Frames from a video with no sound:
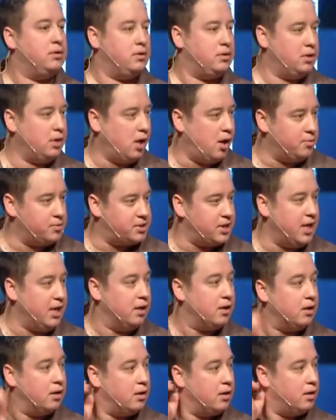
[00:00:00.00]
You know what I'm saying.
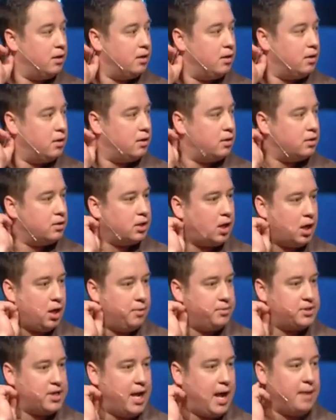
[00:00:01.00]
I know what
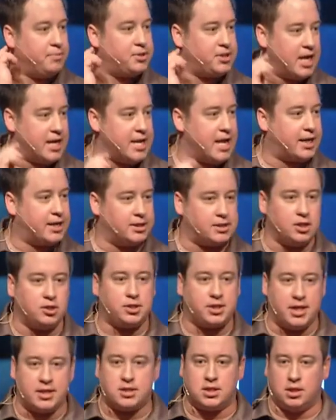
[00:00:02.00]
I'm saying. I'm saying that because there's
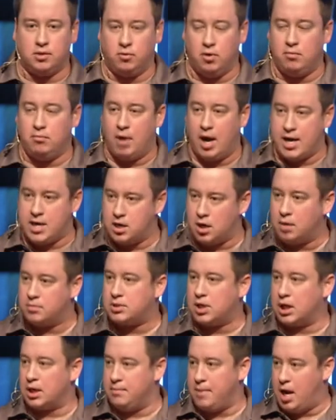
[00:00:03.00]
kids in the room, right? You know what I'm
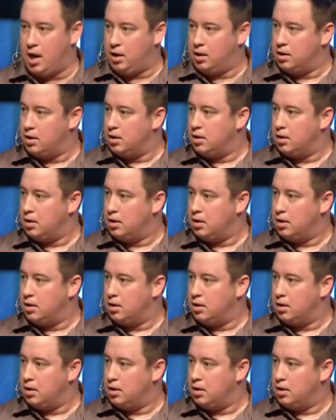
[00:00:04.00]
talking about.